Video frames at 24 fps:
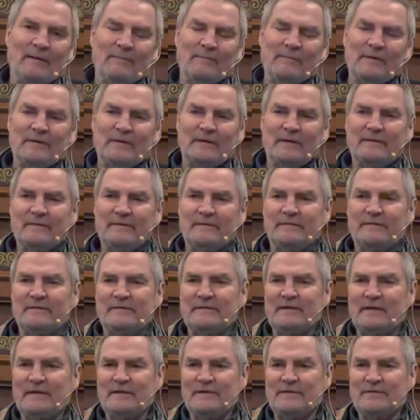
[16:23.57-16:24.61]
But to
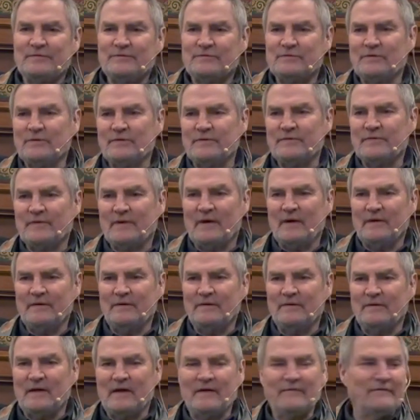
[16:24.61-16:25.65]
tell you the truth, I
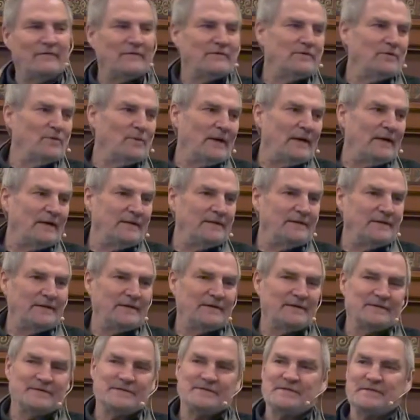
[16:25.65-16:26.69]
don't ever do anything
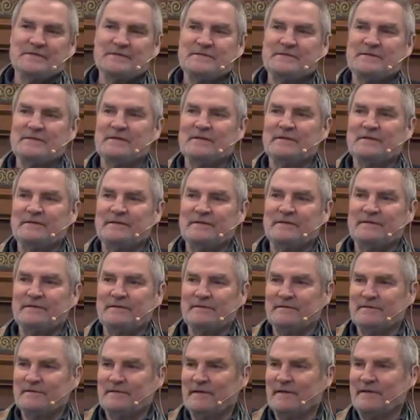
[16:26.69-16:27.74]
consistently
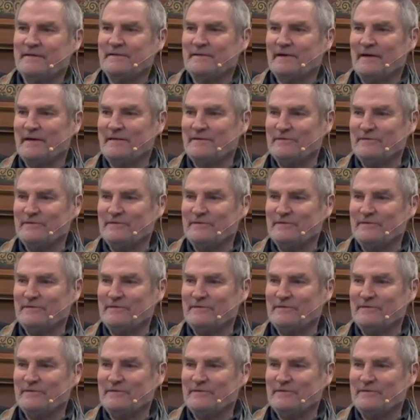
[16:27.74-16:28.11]
like that.